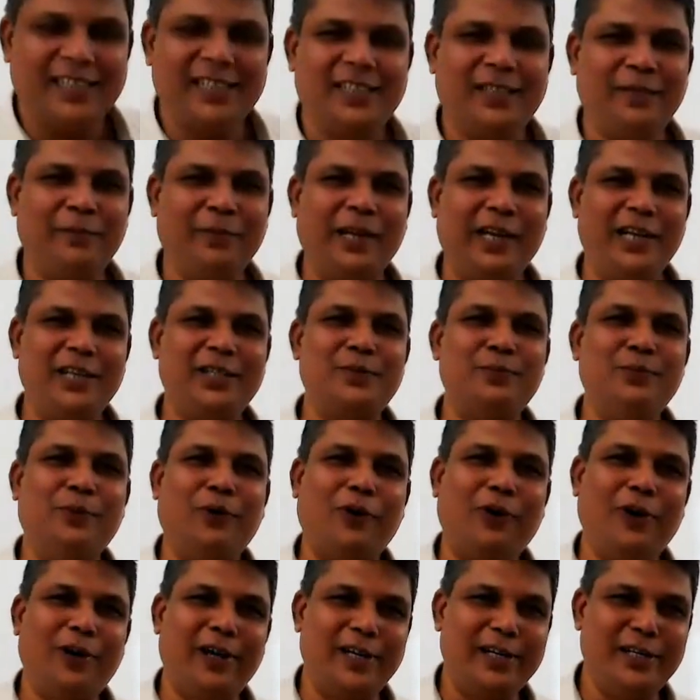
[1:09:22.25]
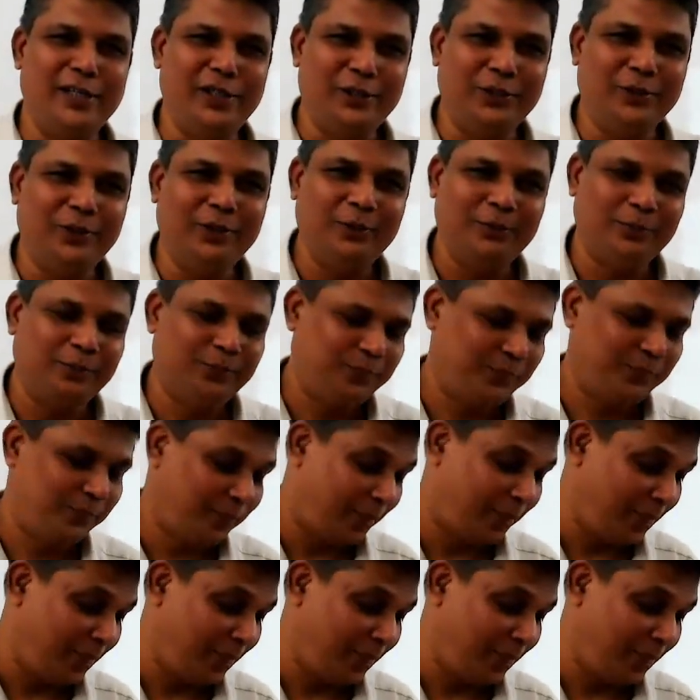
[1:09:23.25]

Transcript: is a very small NGO.